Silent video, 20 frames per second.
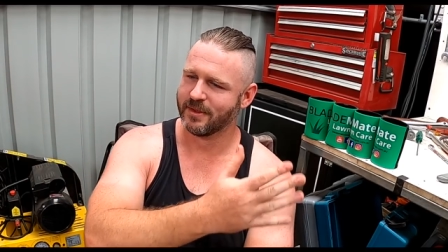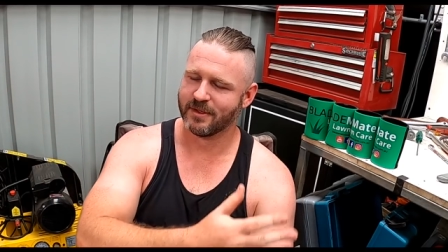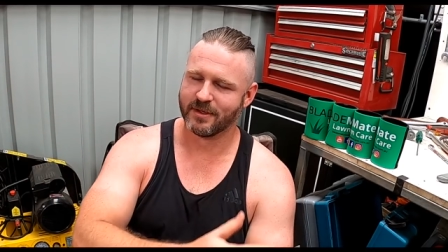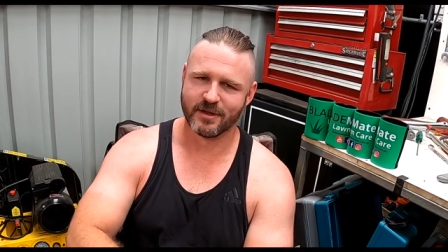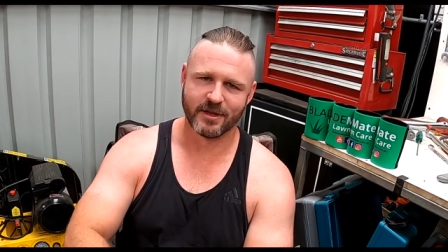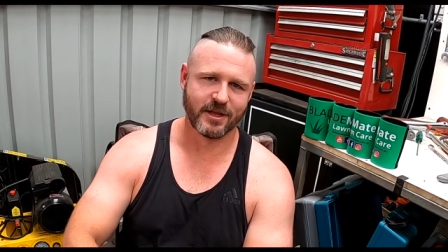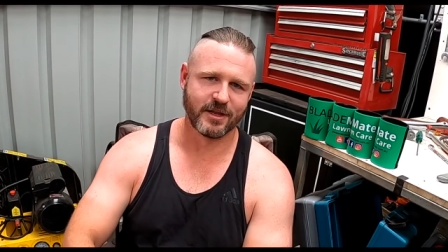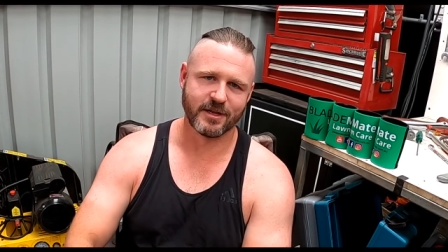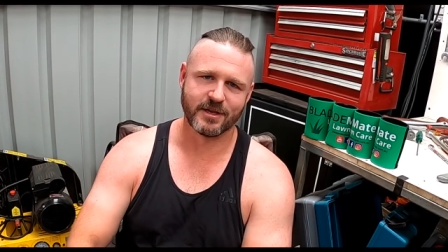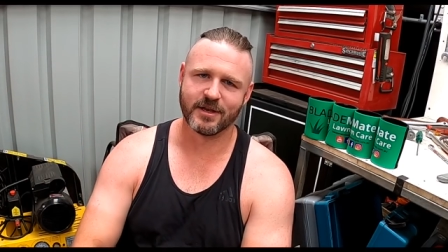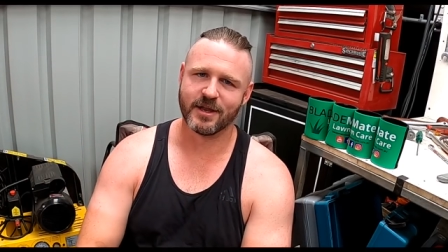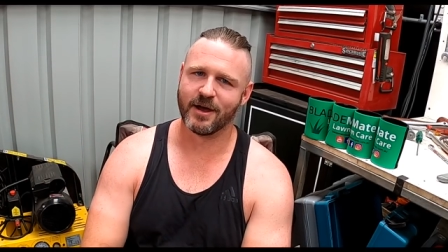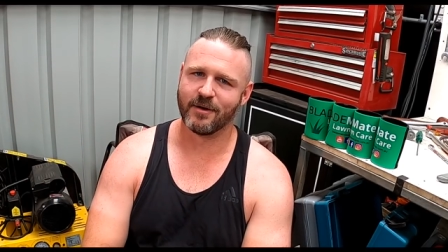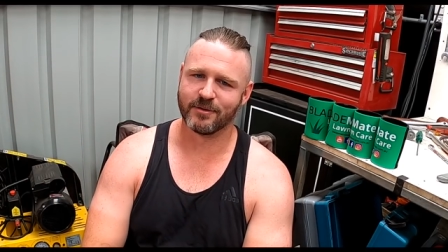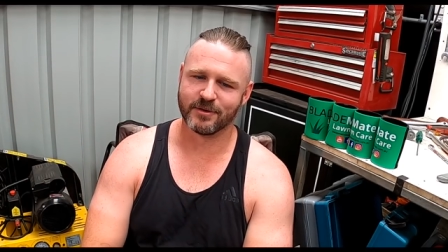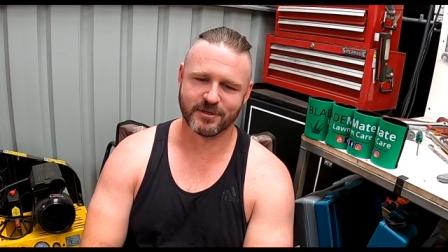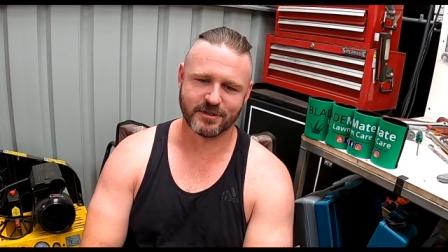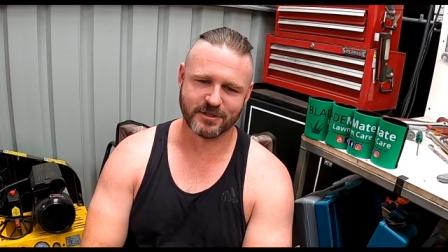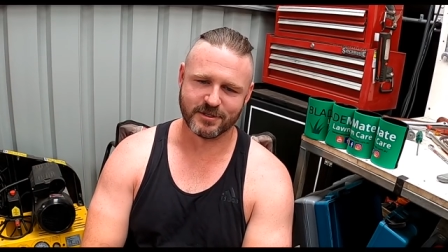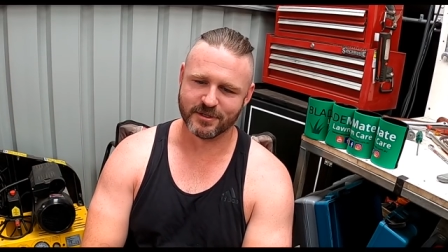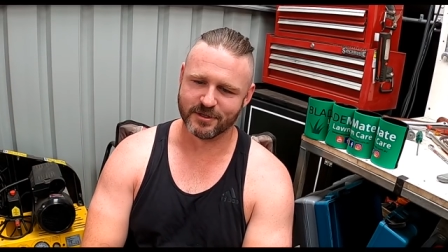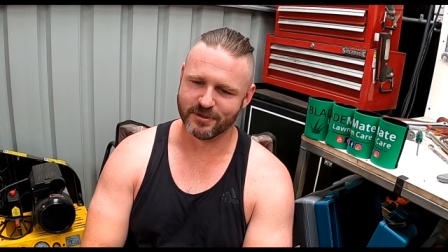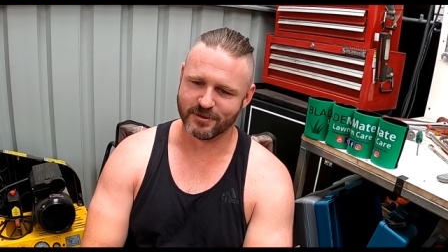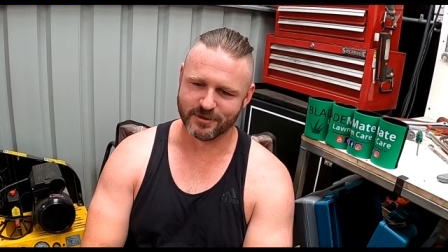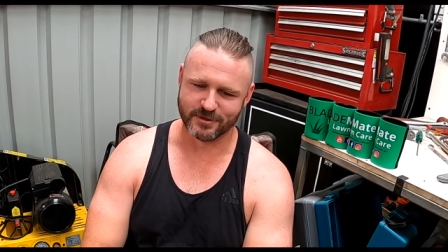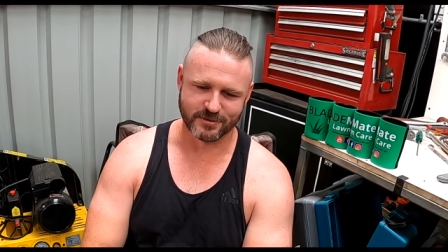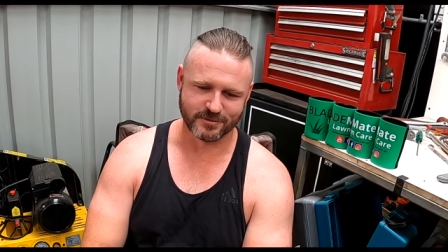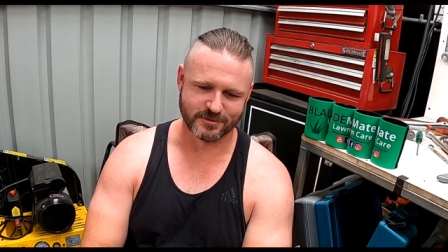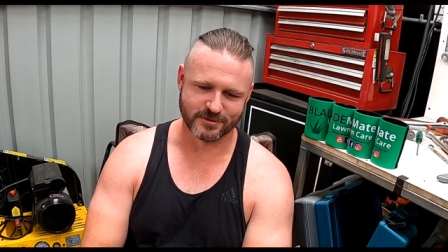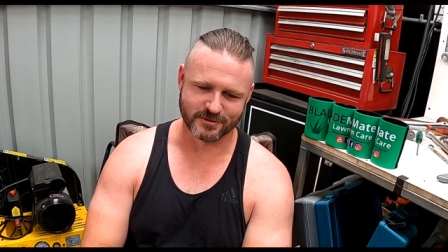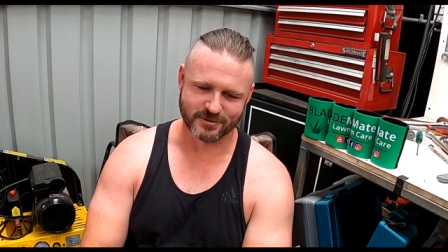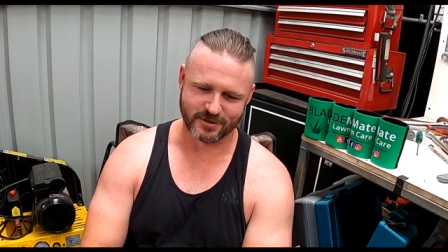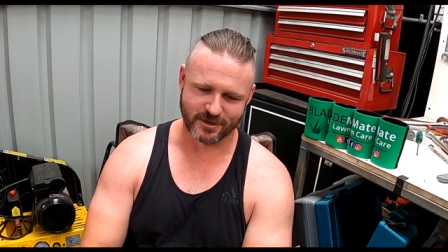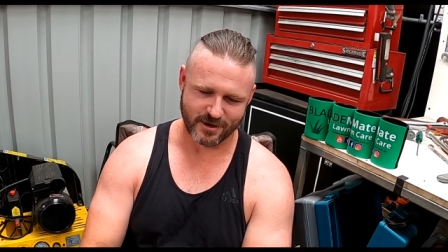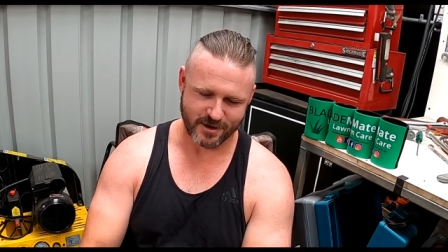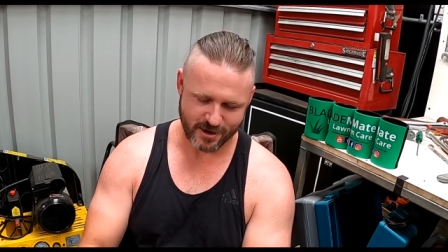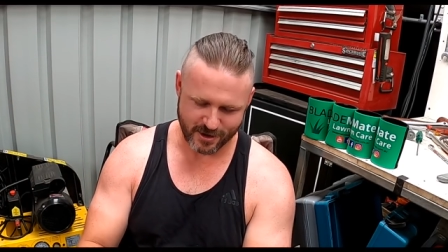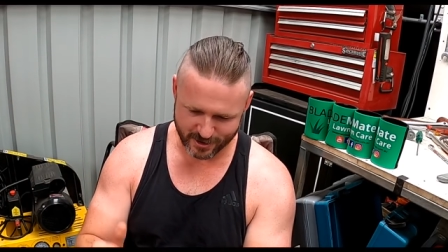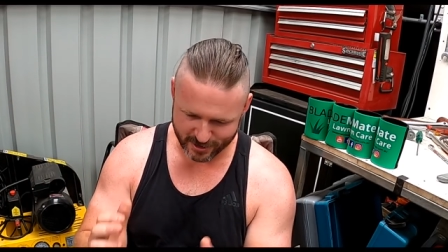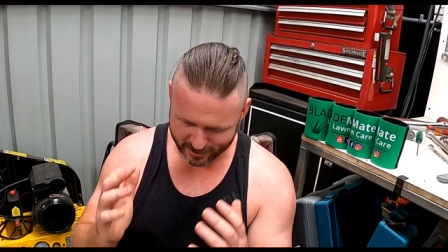And he didn't know what to do. He was just
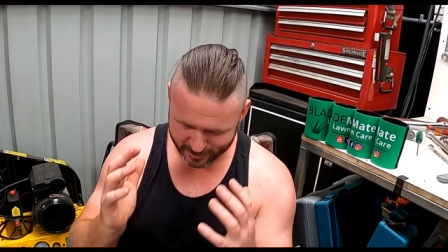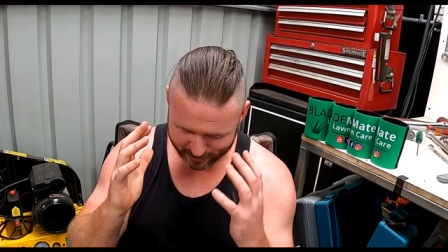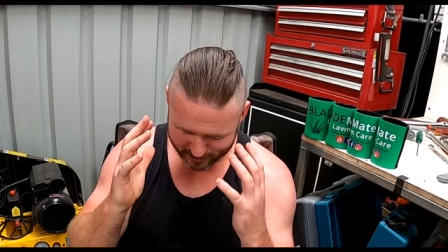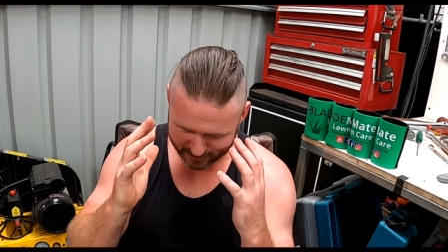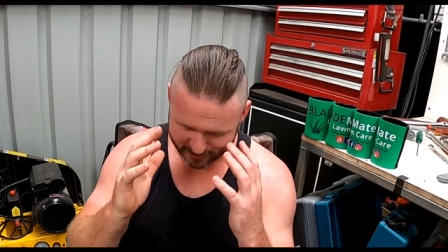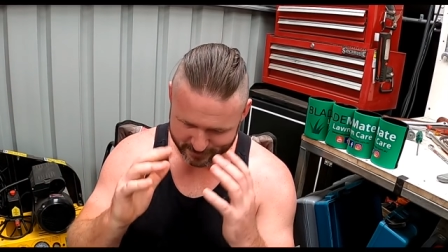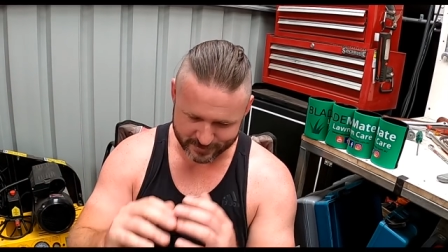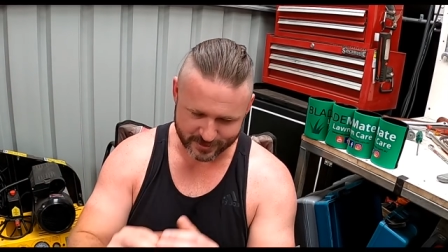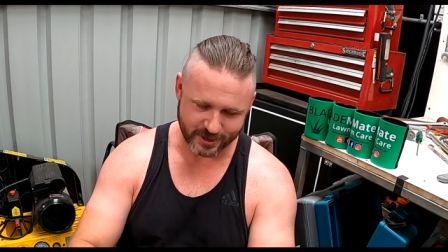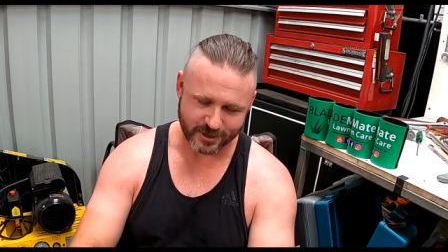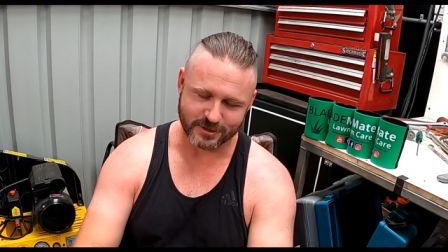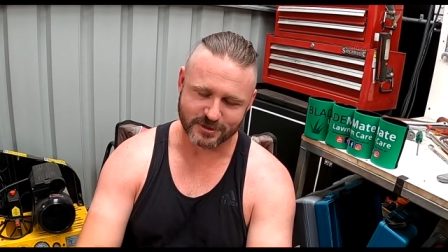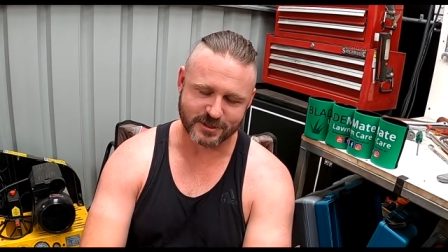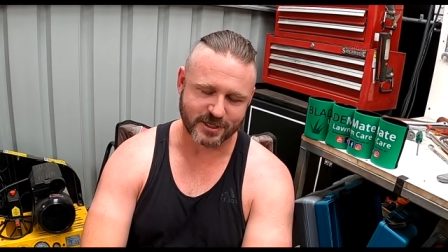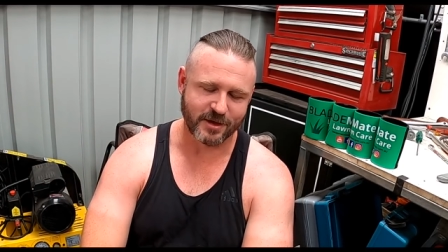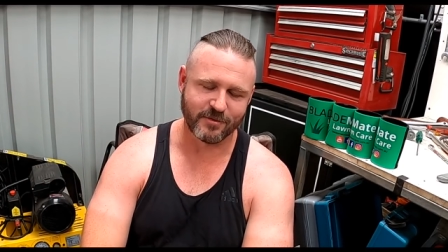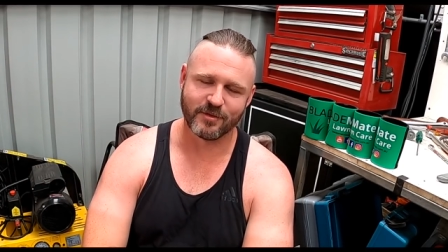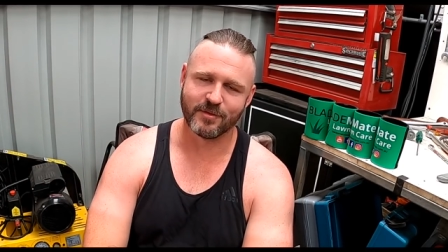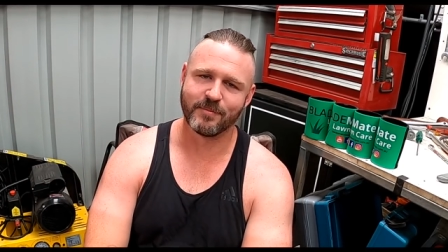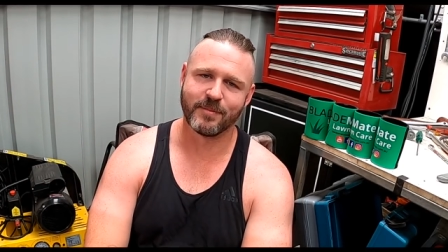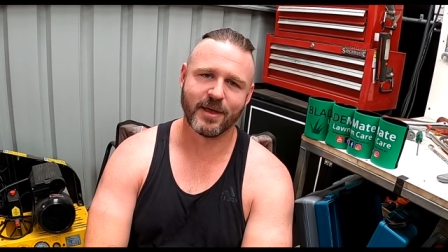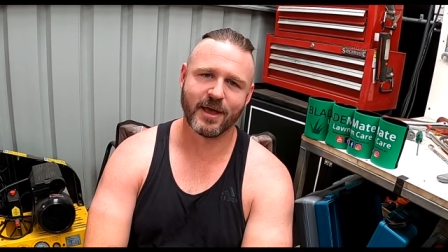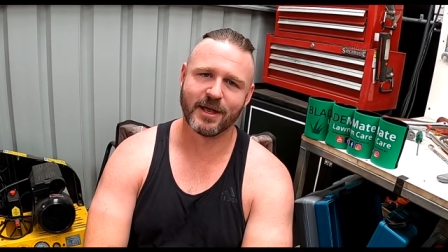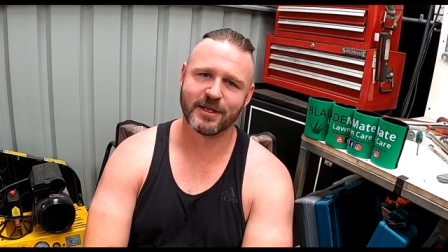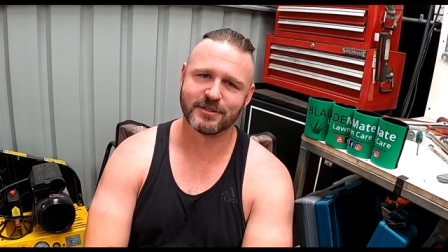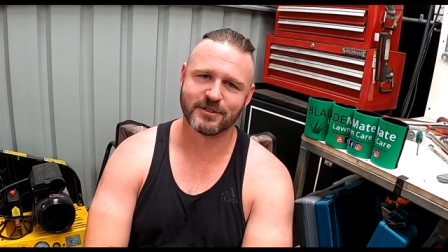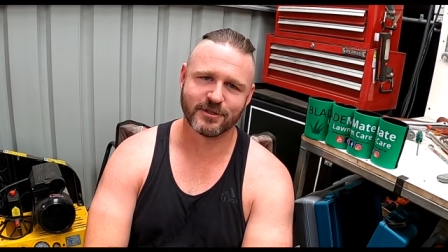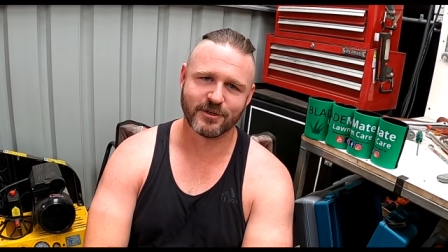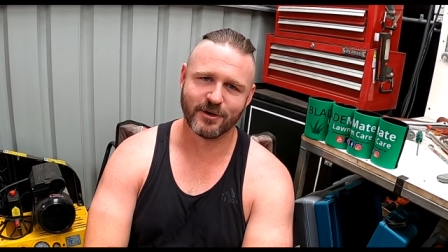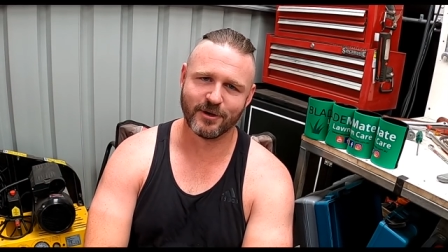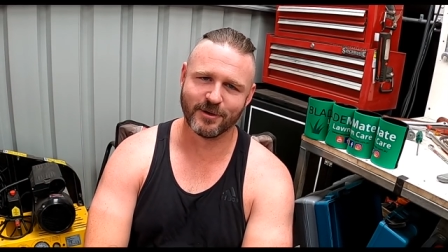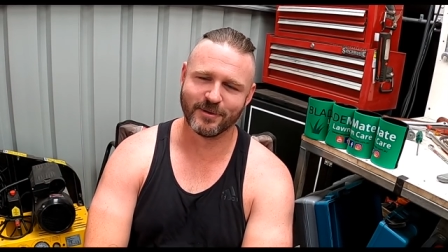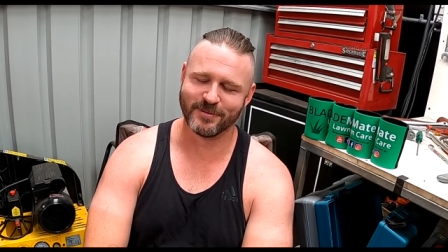like, oh, you know, just having a bad time.